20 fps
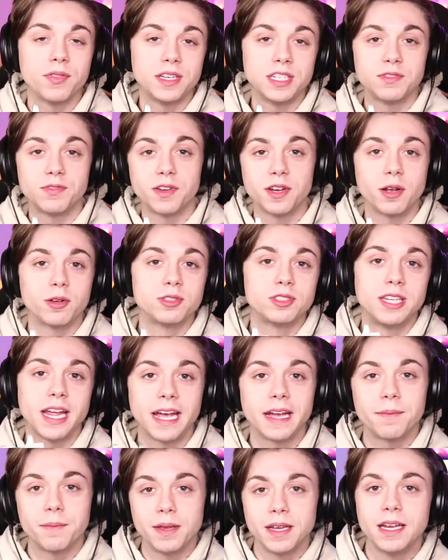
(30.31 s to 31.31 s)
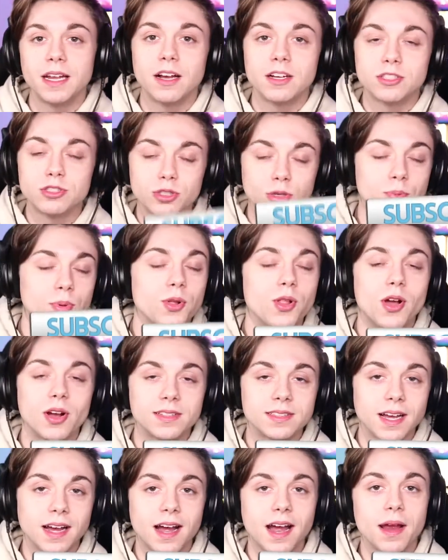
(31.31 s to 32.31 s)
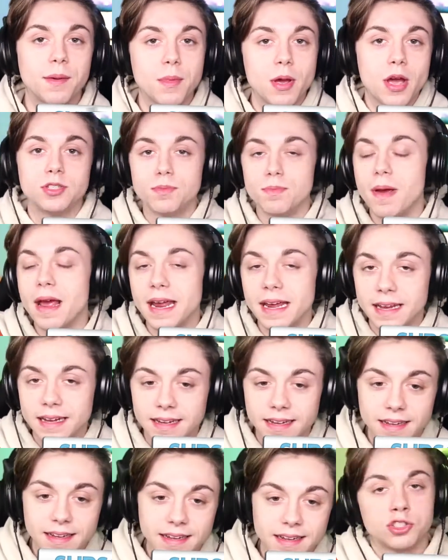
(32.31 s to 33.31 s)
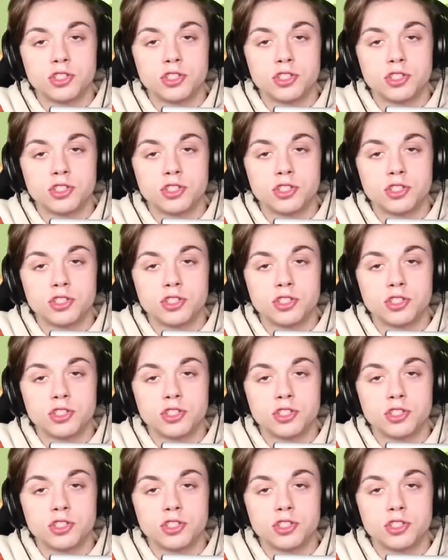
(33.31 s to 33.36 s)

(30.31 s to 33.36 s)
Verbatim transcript: These videos take me a super long time to make